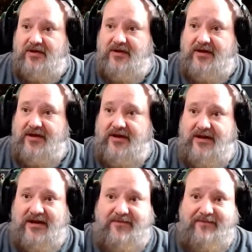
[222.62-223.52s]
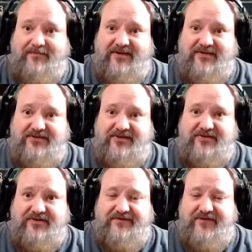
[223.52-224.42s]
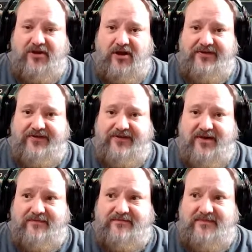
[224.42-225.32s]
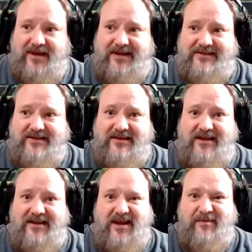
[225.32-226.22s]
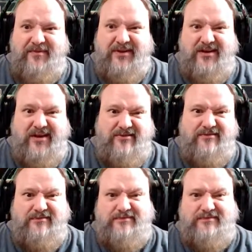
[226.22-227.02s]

And I'm basically just going to fill all these up. I like to kind of keep them together.